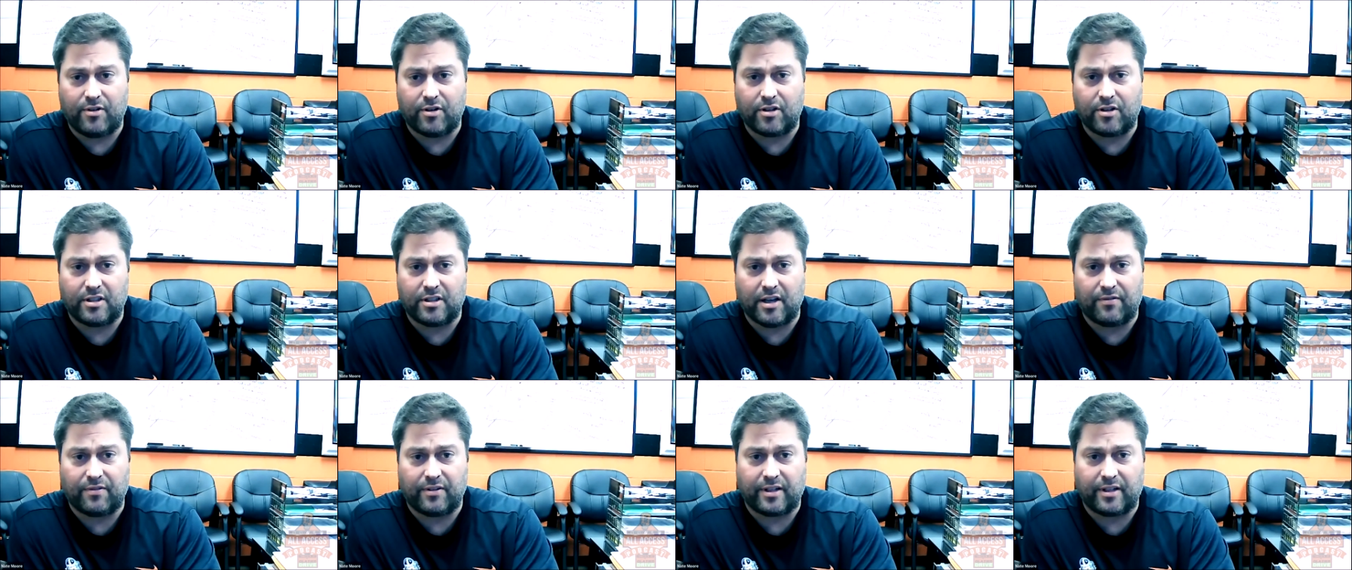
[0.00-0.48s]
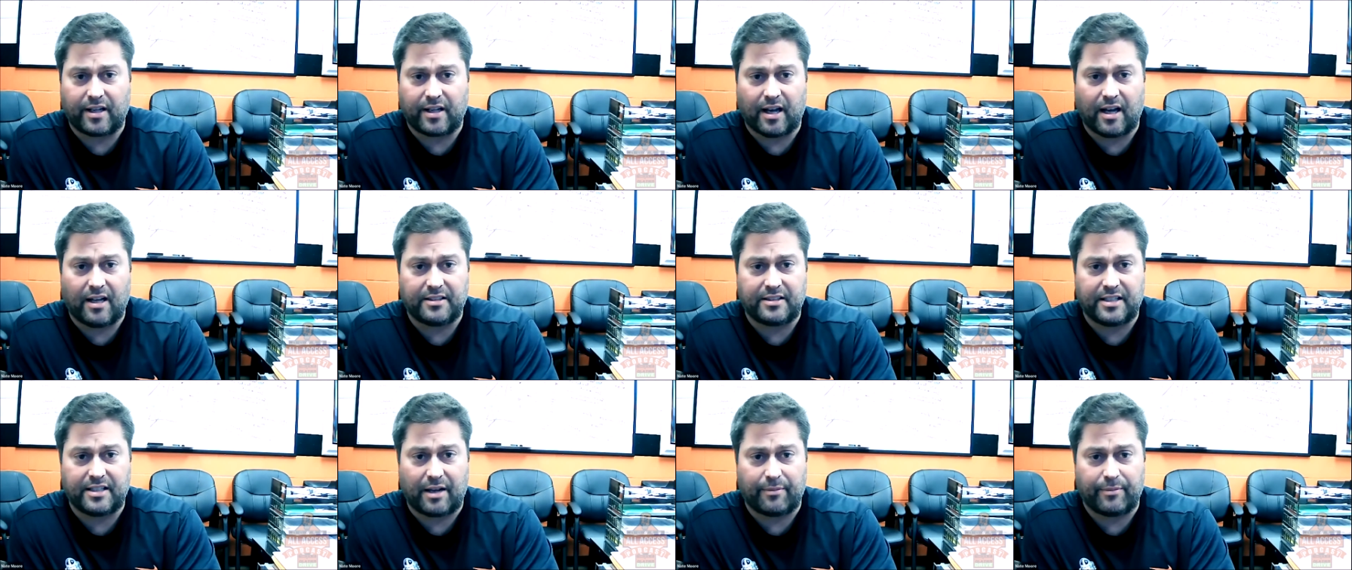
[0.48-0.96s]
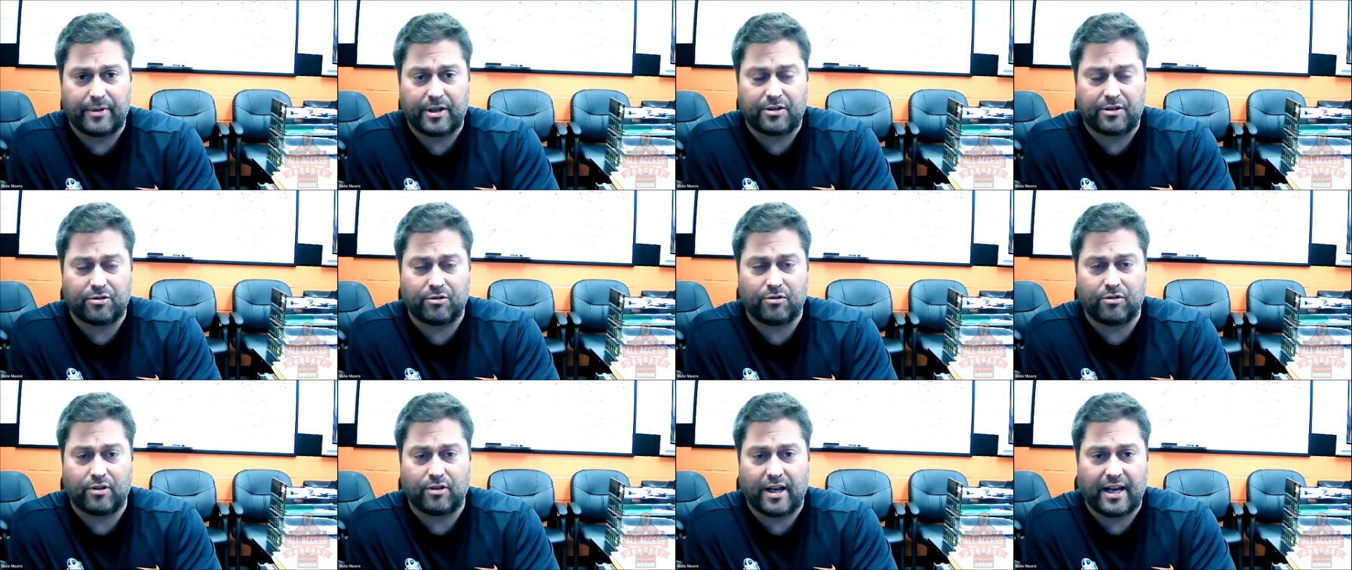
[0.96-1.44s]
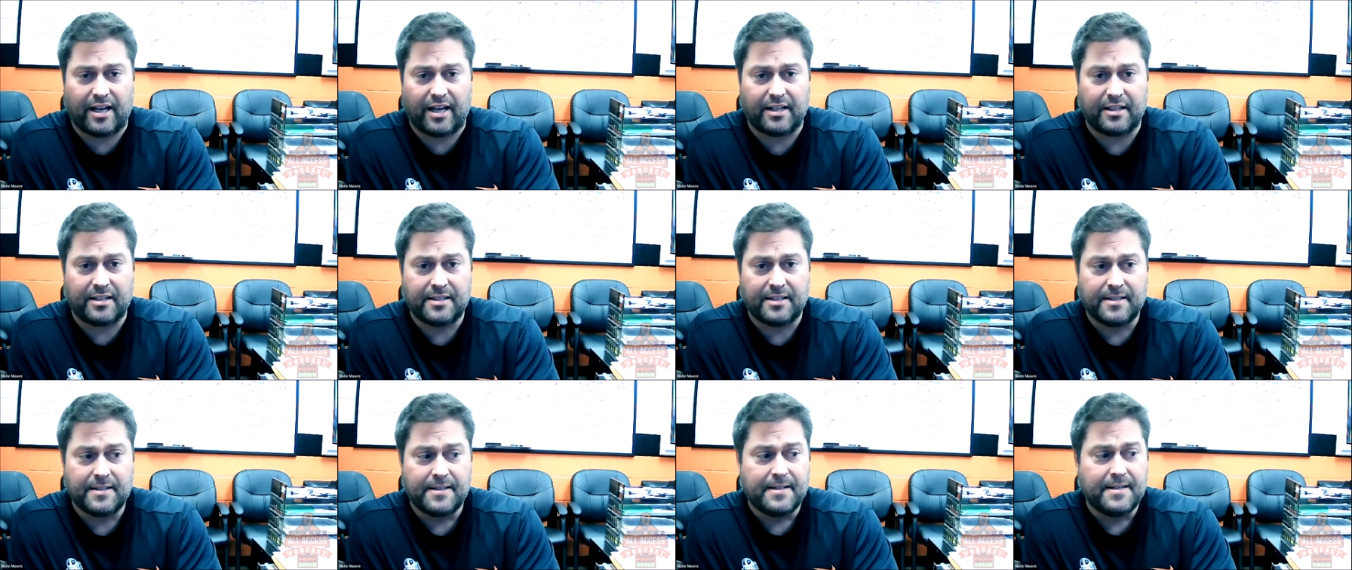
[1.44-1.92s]
You can definitely contact me through
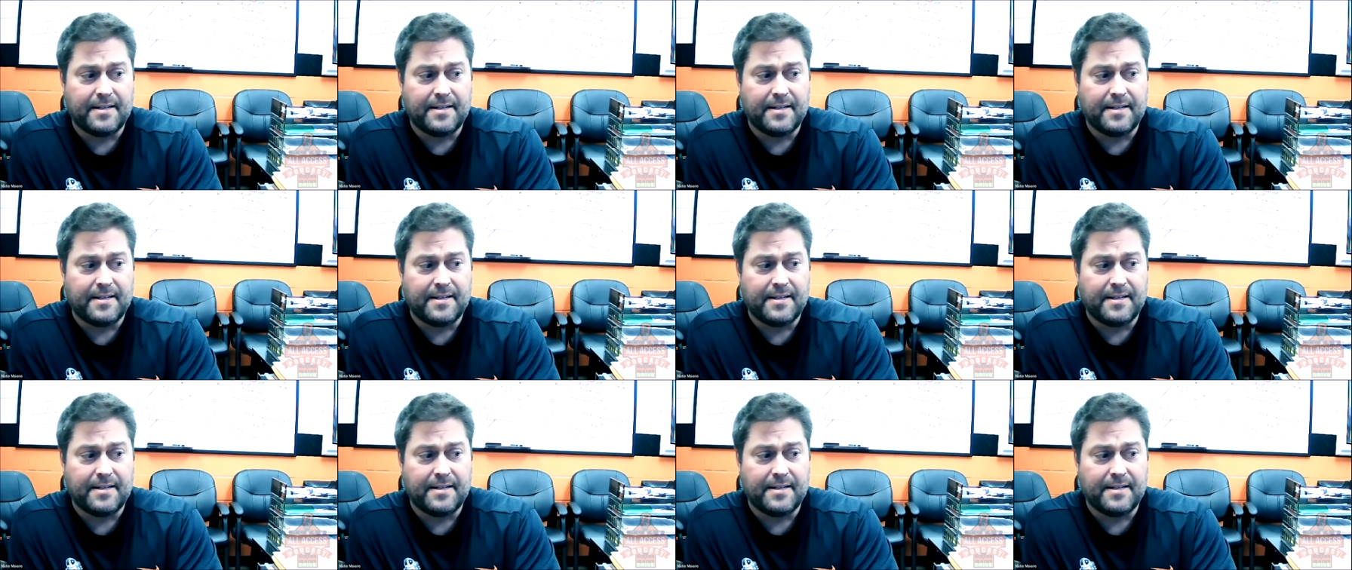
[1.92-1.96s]
that.